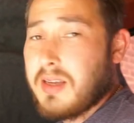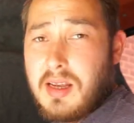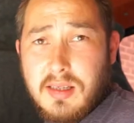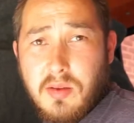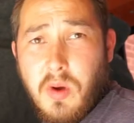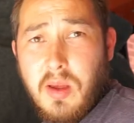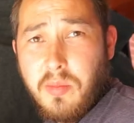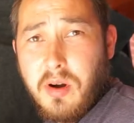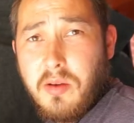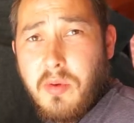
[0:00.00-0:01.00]
takes the weight
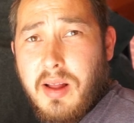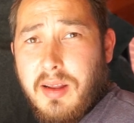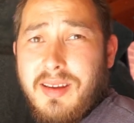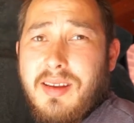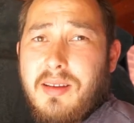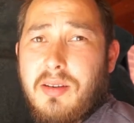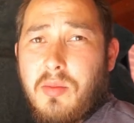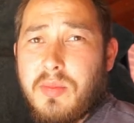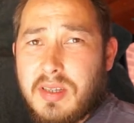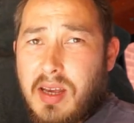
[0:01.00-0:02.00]
pretty well, like you
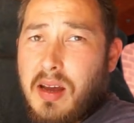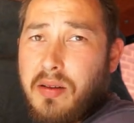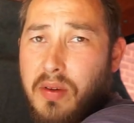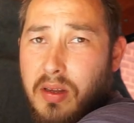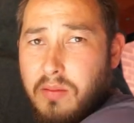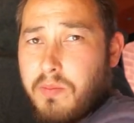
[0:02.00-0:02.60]
don't be scared of it